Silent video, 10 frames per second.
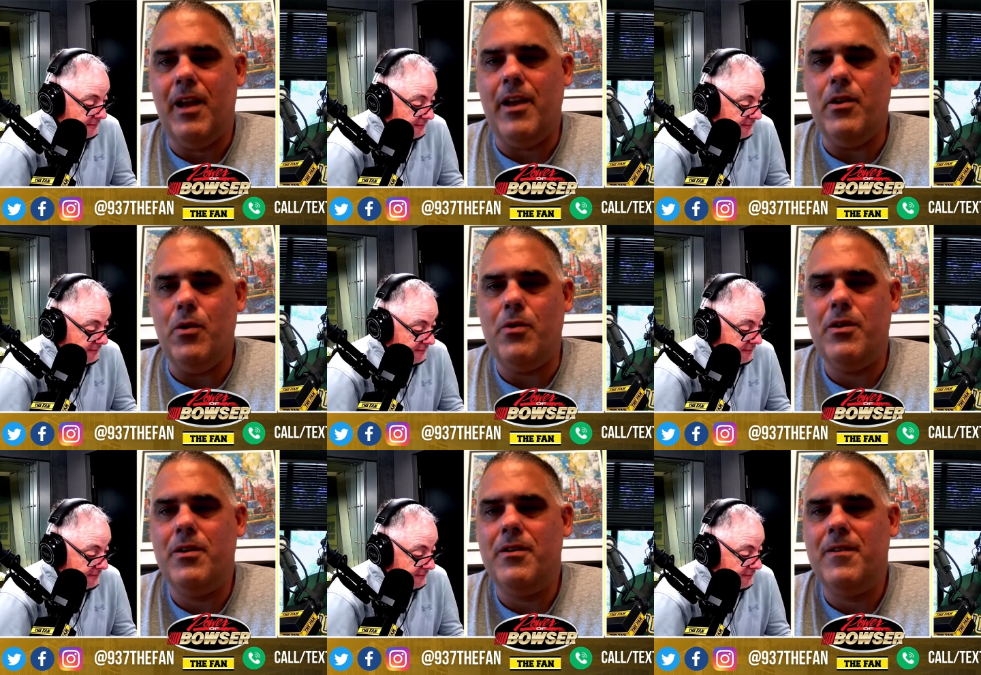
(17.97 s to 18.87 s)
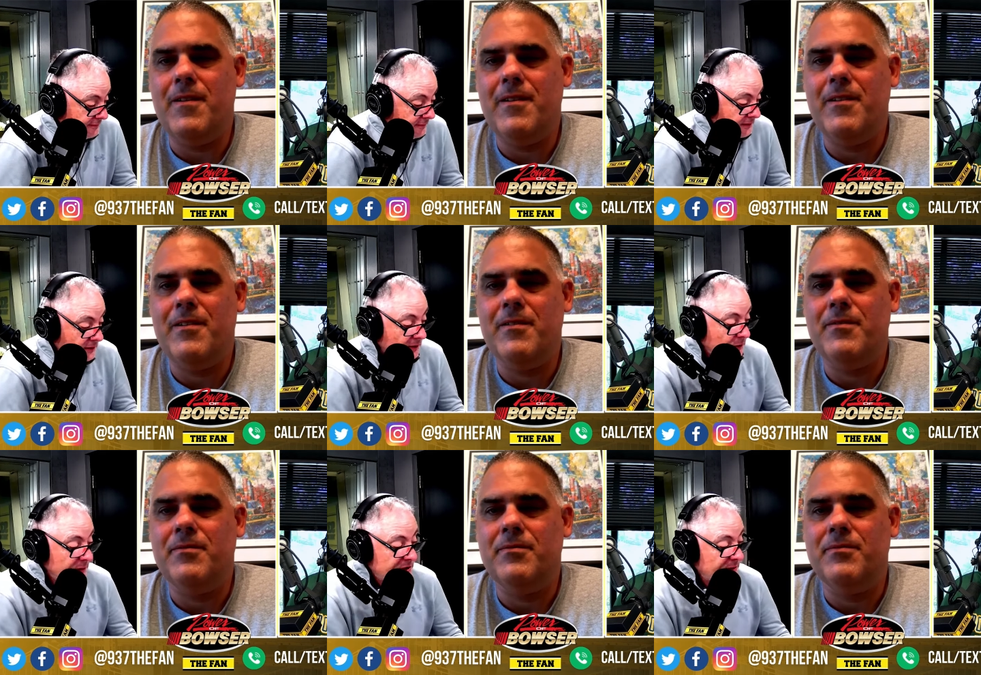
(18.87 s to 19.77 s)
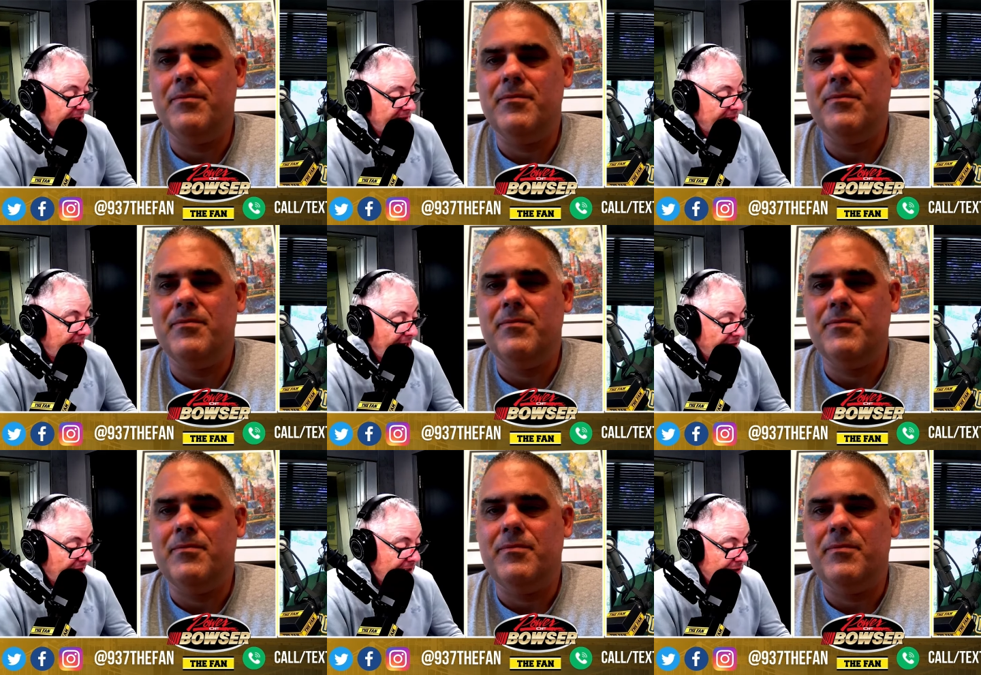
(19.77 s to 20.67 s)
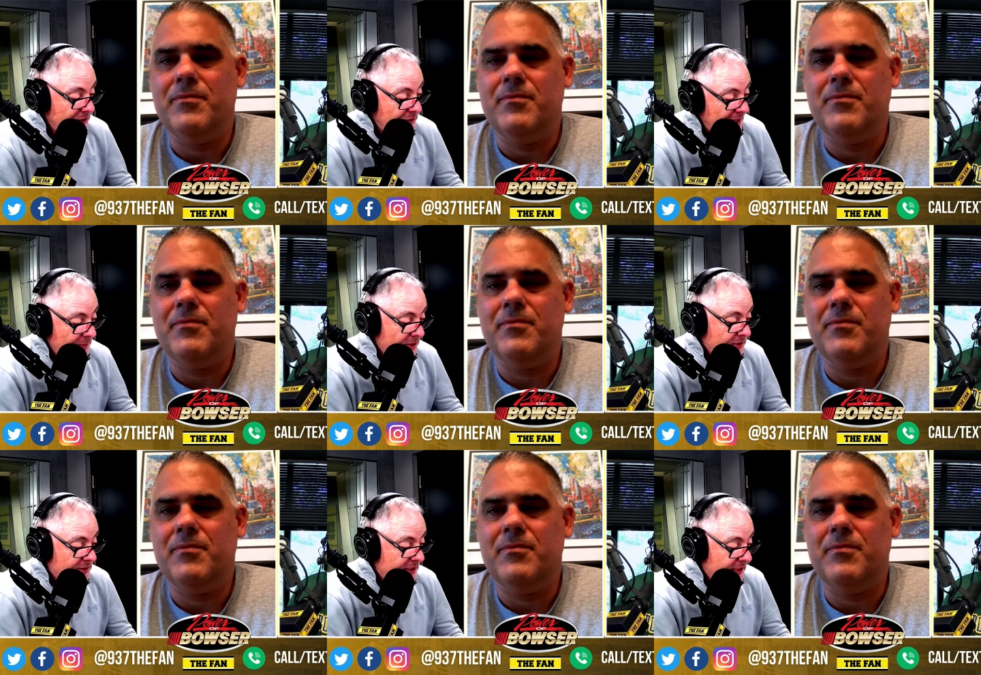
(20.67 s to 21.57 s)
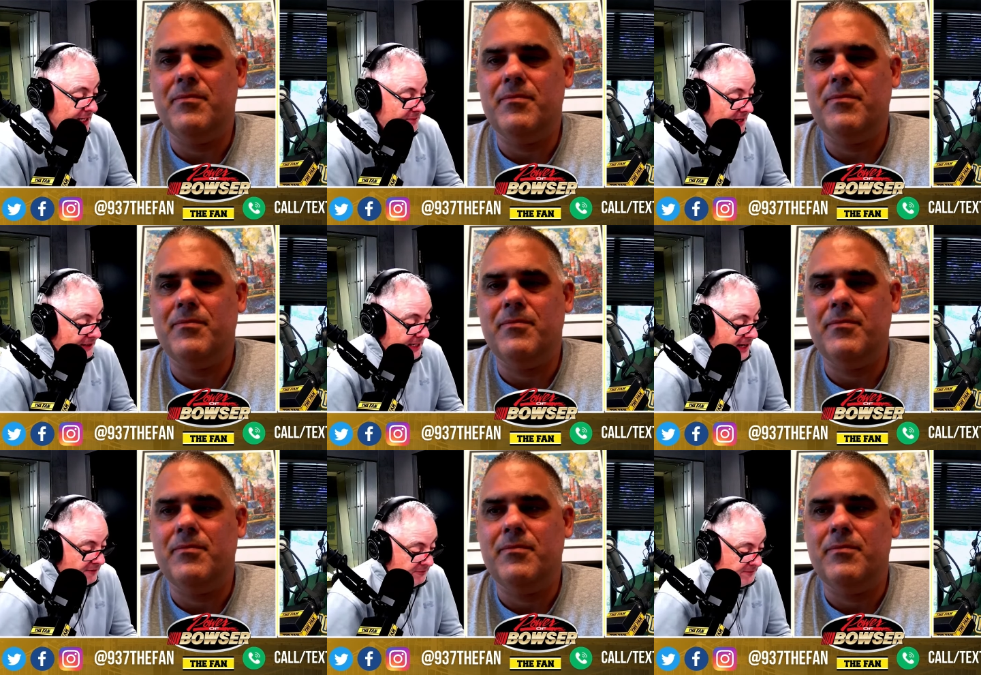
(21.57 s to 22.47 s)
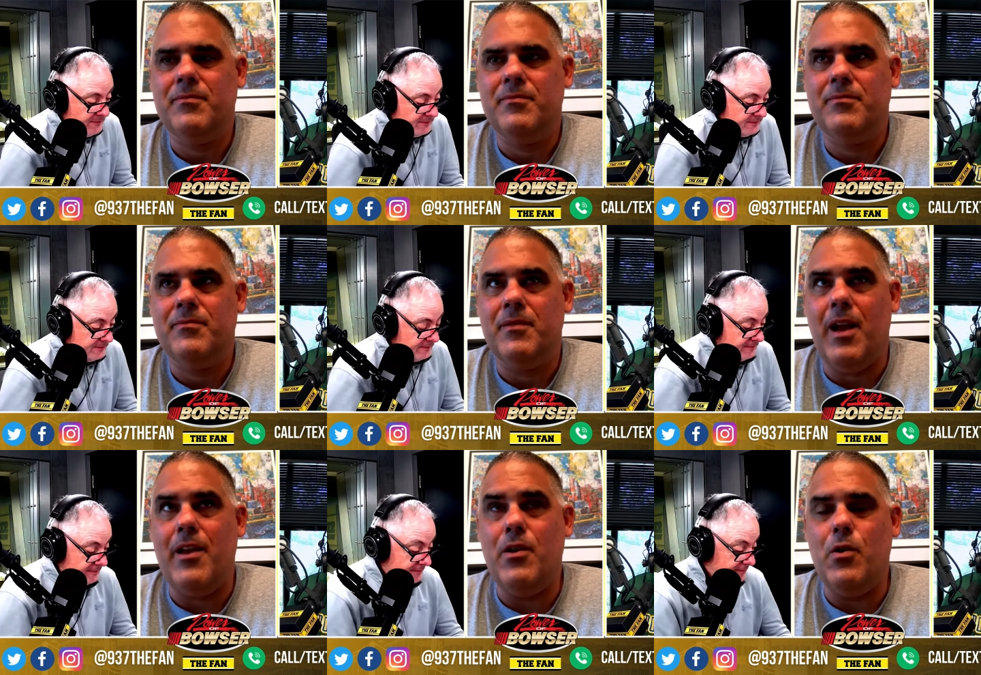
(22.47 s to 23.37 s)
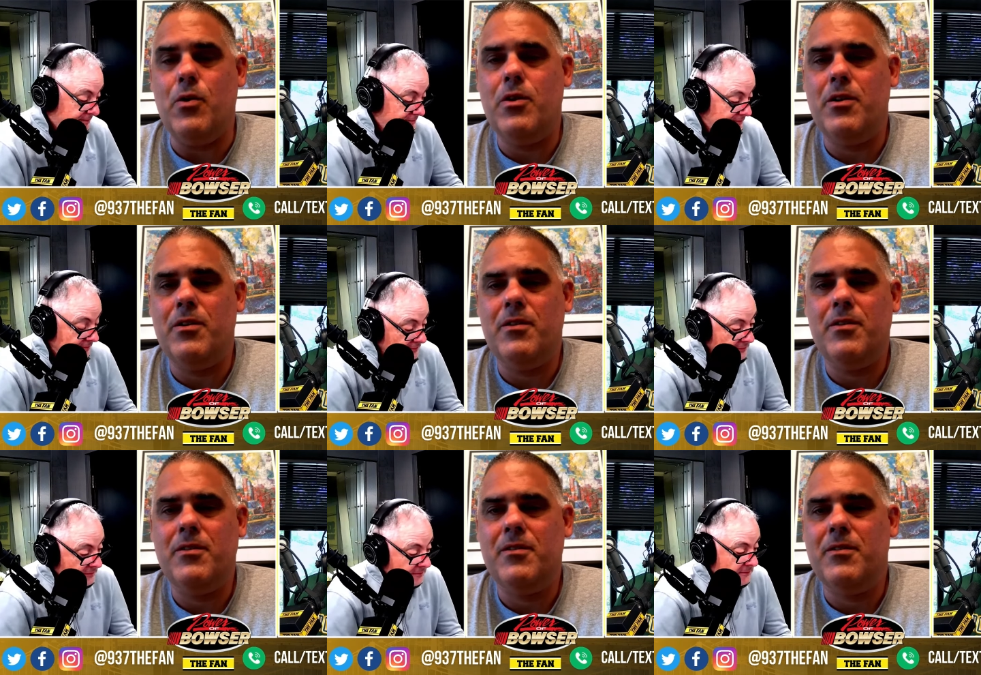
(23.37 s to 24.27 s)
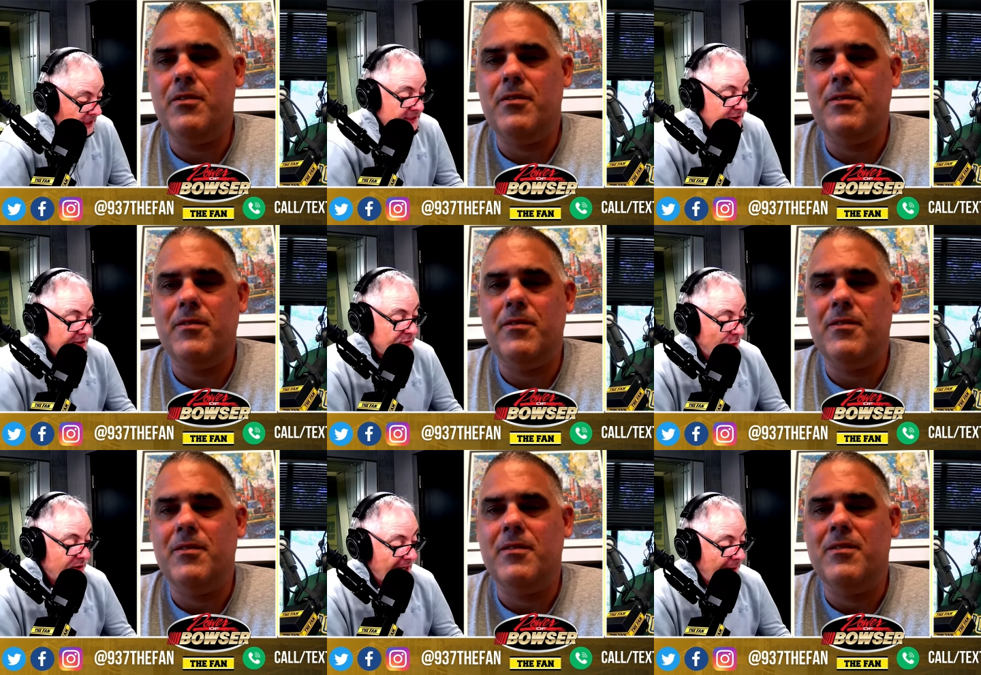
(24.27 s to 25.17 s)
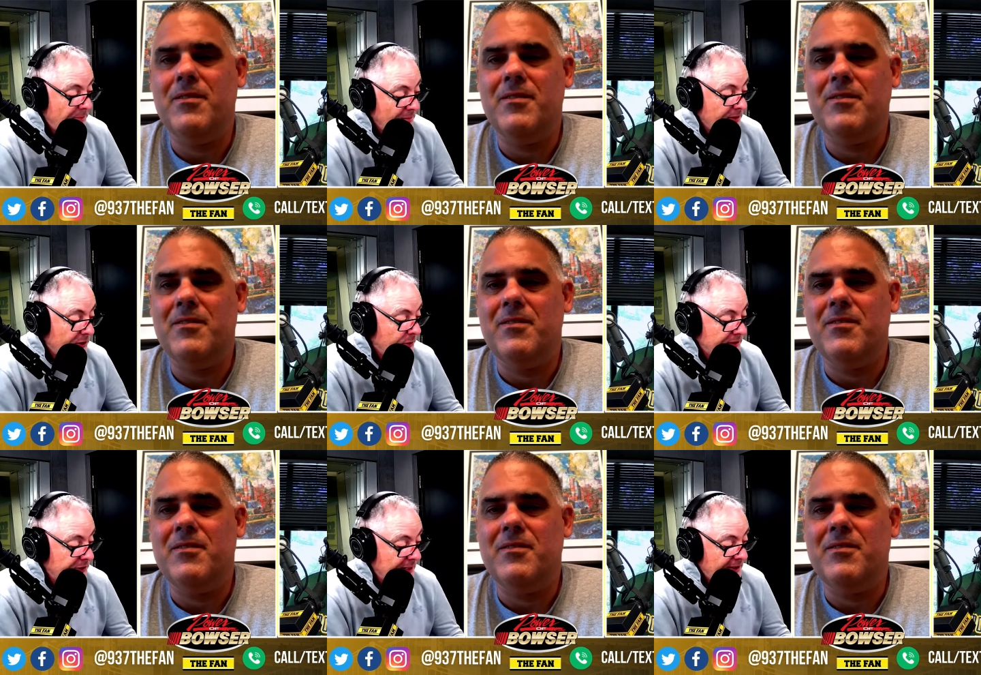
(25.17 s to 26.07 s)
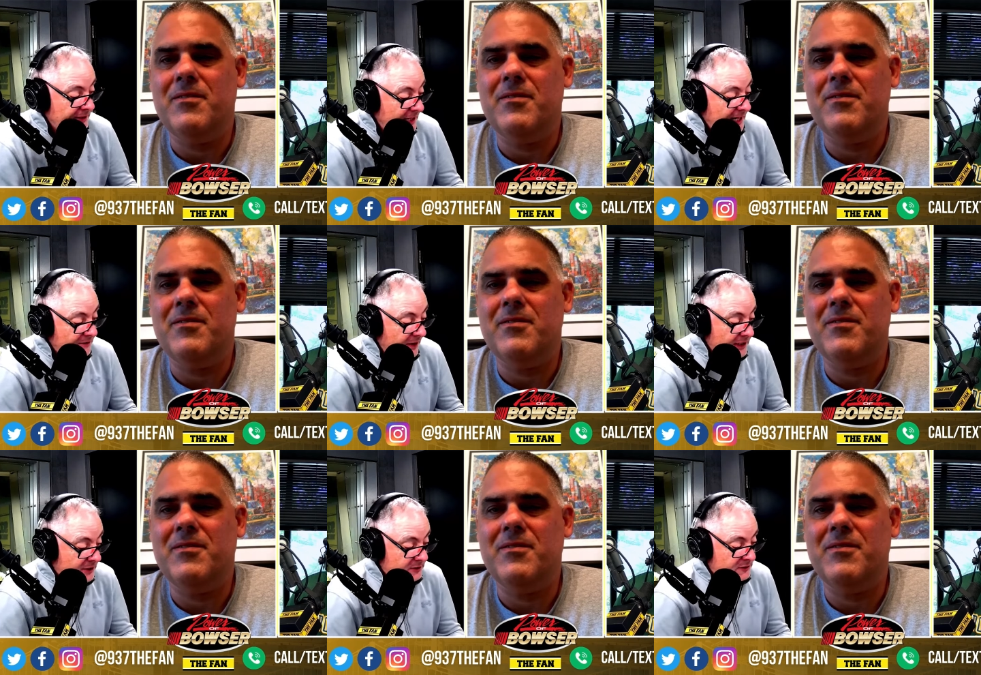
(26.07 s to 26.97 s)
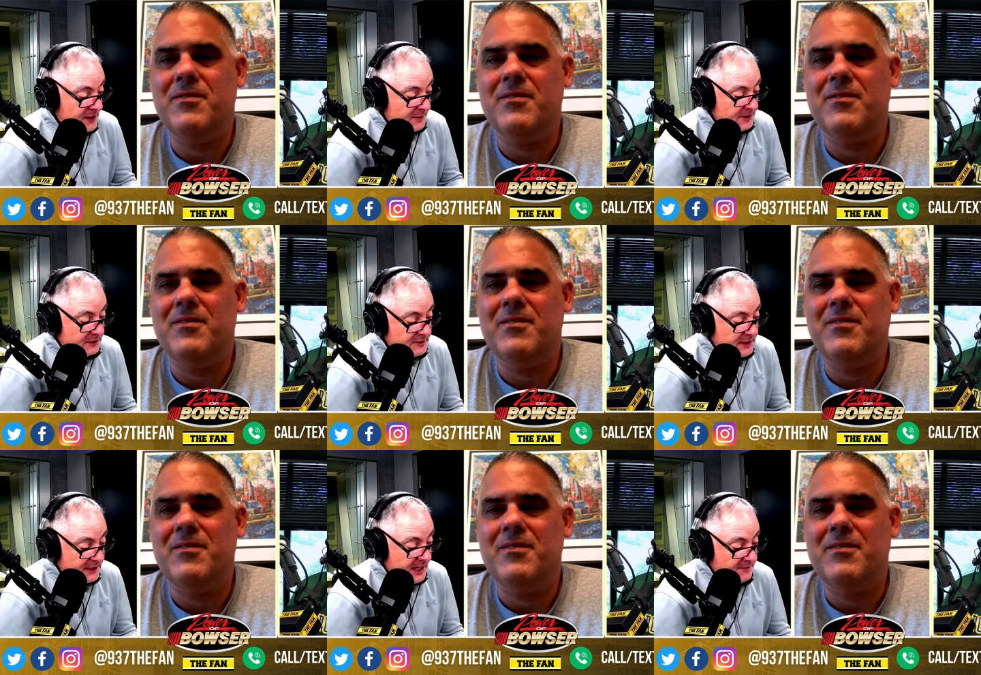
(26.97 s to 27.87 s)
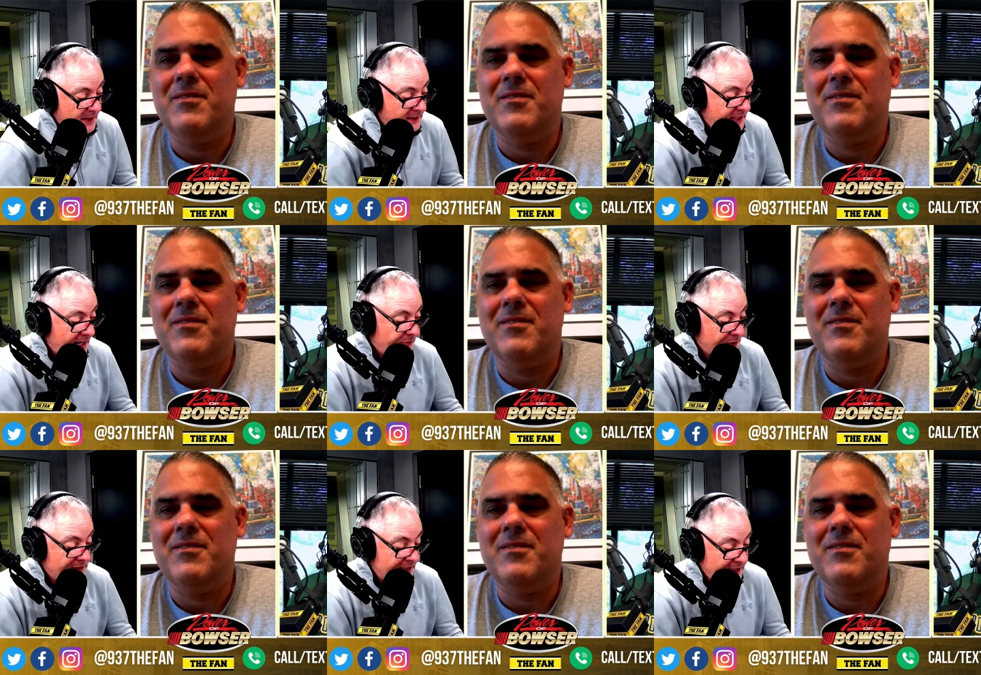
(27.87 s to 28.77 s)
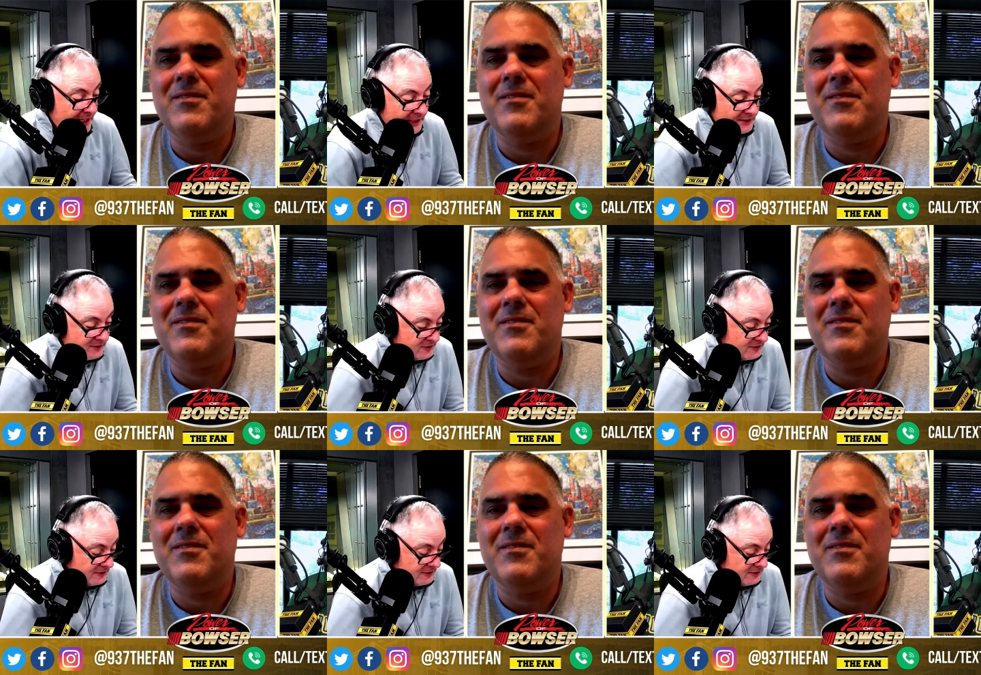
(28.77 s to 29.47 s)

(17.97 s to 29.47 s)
Speaker 1: Ayuk. Who would you rather have, Ayuk, Samuel, or D K Metcalf? Ayuk. I know this won't happen, but who would you rather have, Ayuk, Samuel, D K Metcalf, or T. Higgins?